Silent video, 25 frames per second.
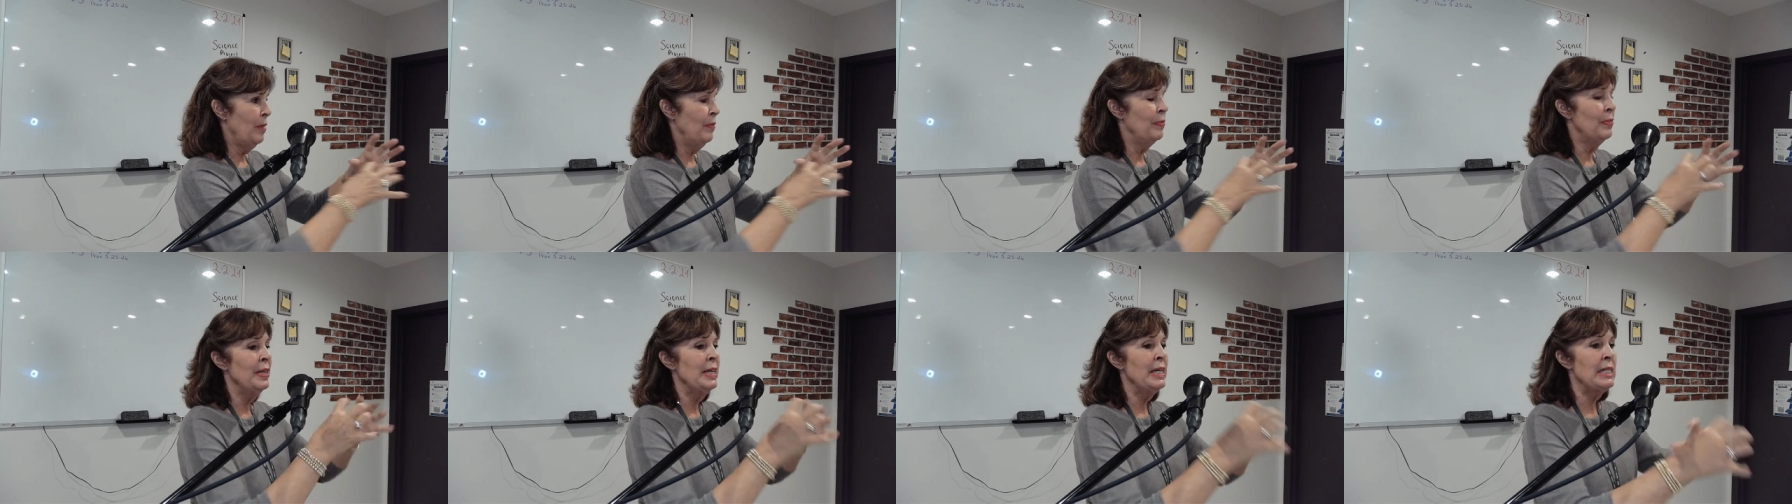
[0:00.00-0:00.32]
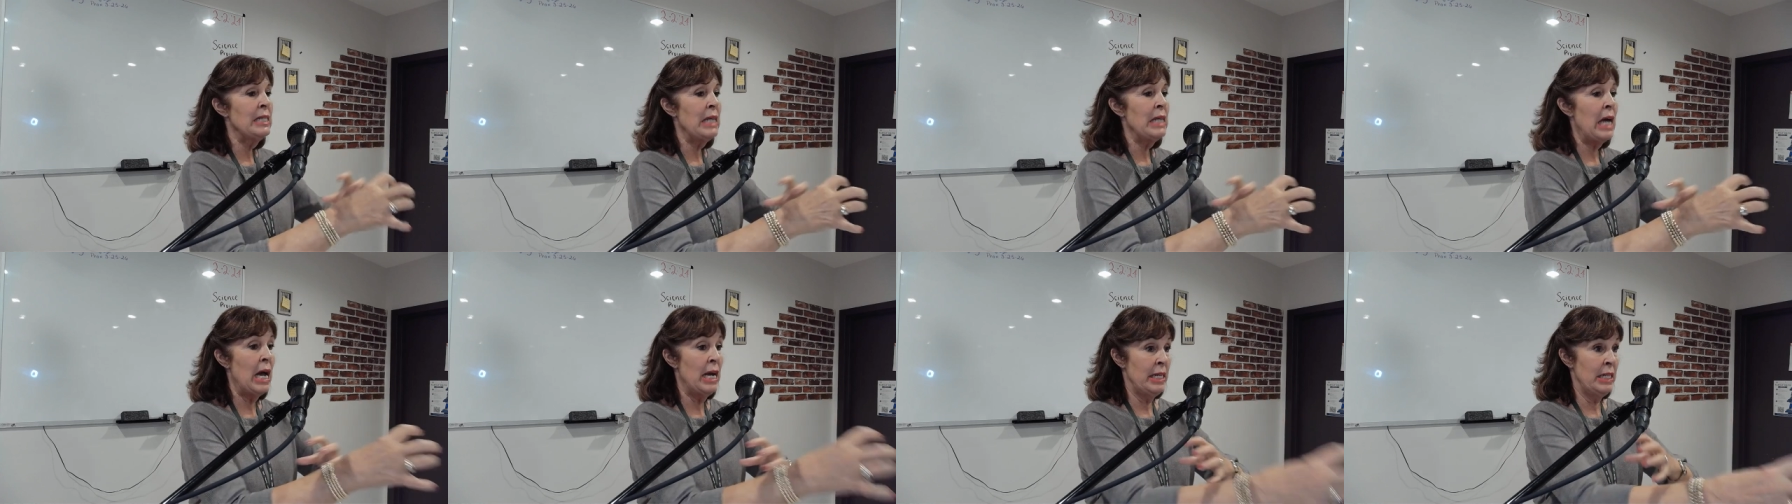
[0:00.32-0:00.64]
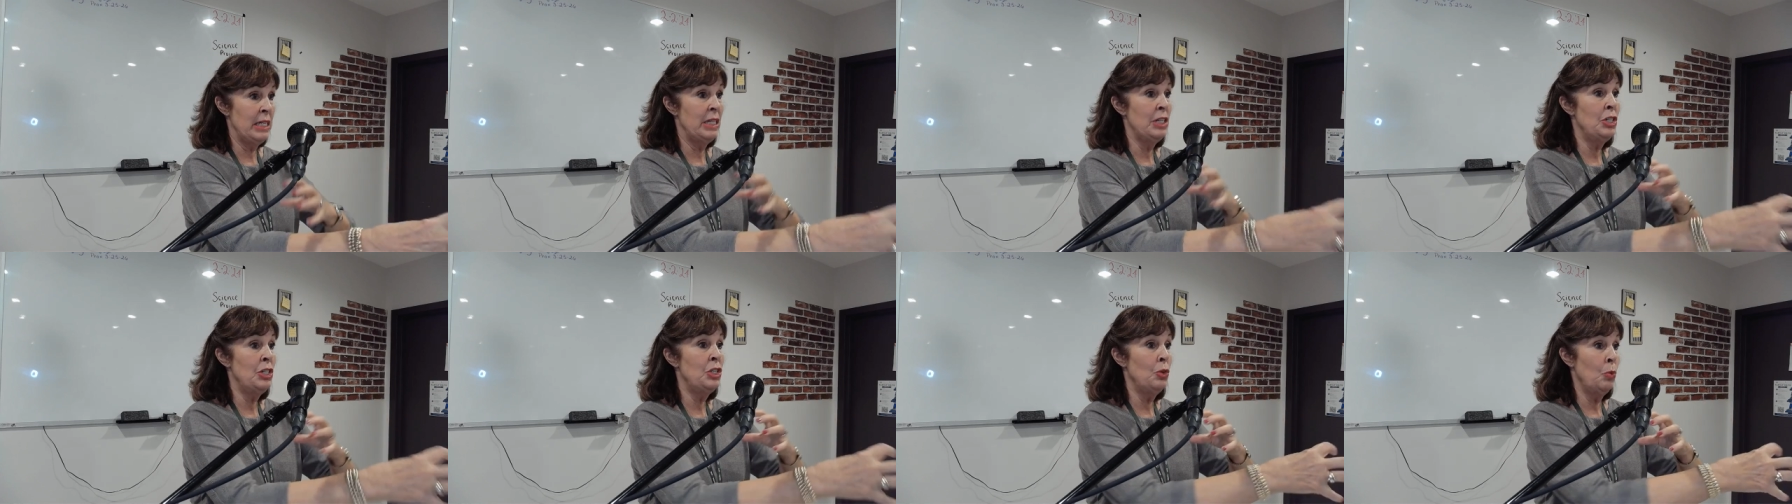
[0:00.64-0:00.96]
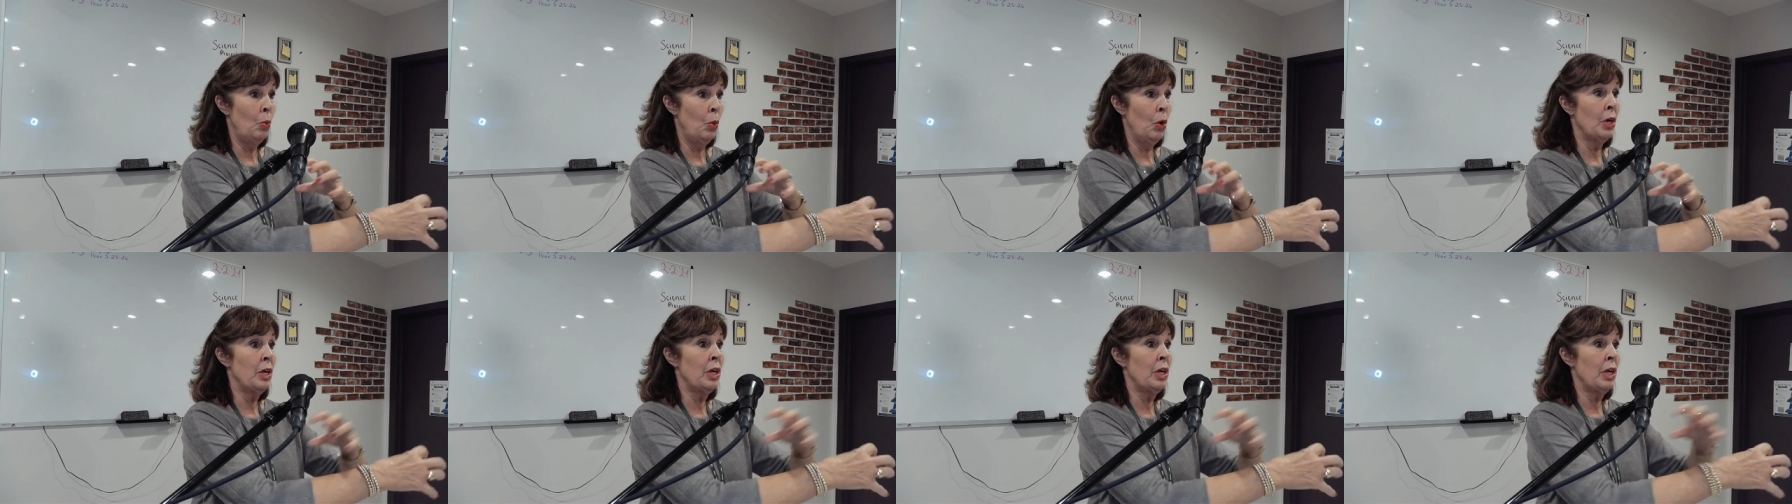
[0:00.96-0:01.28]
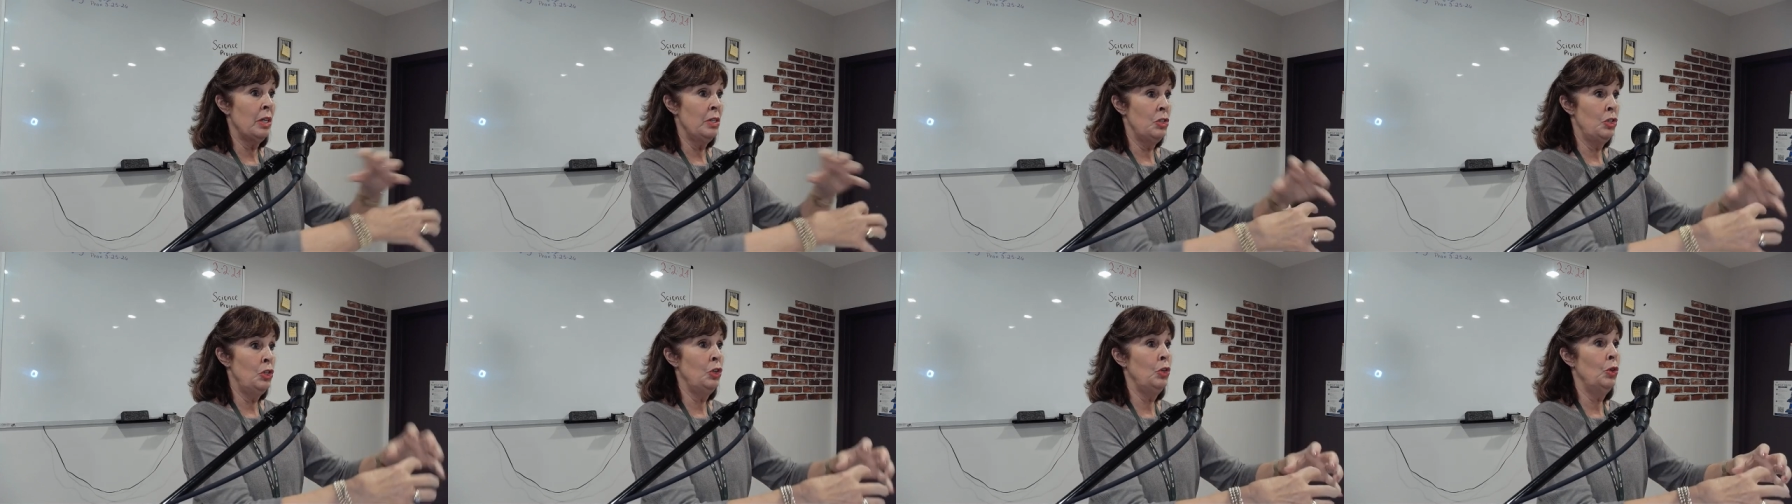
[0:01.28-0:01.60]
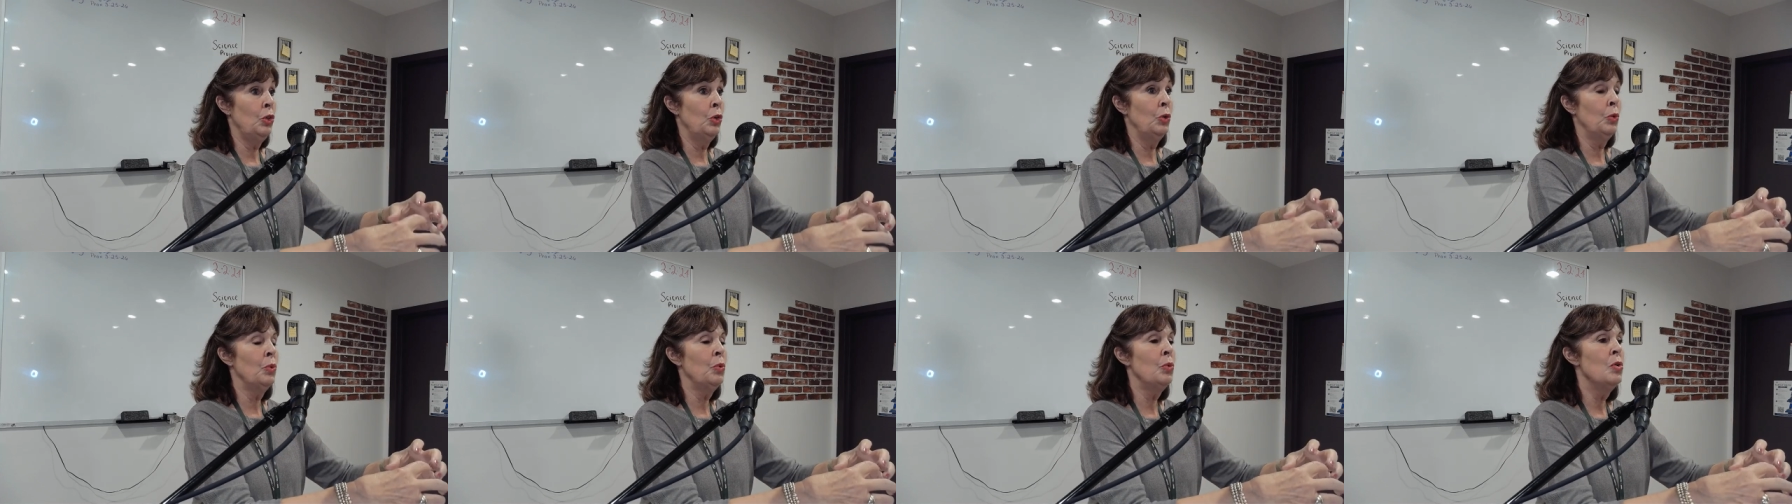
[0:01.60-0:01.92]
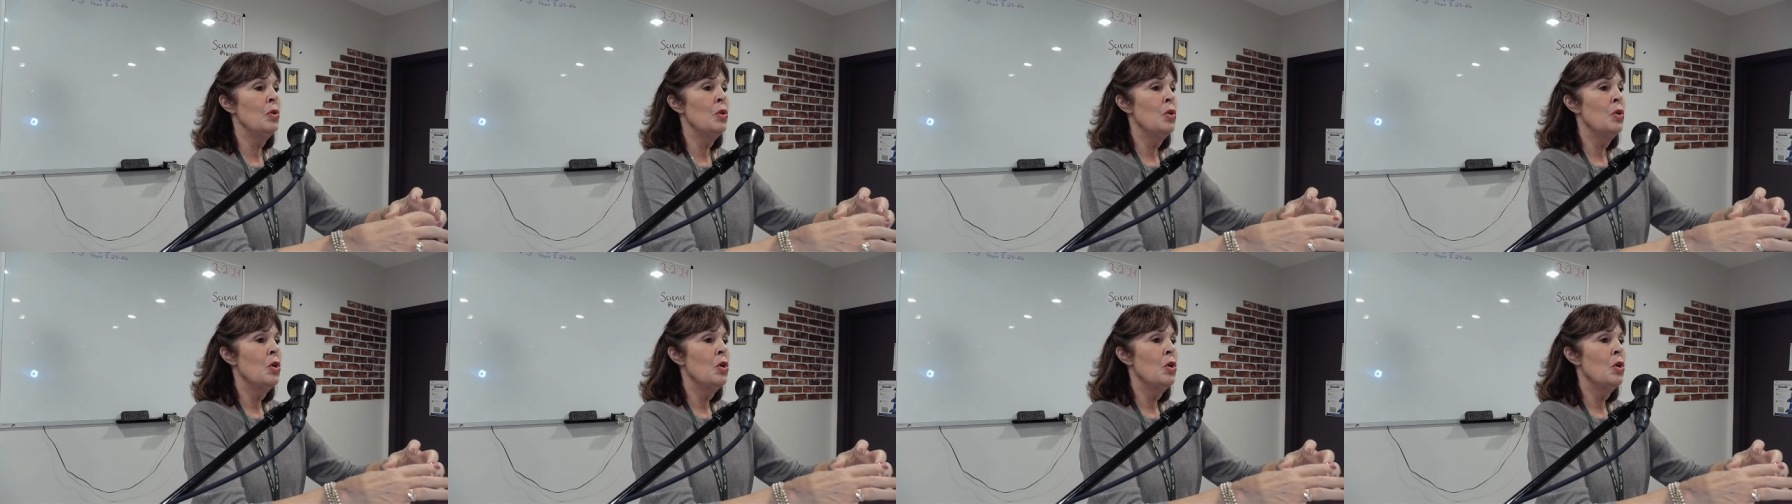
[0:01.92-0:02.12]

things I need to work and do,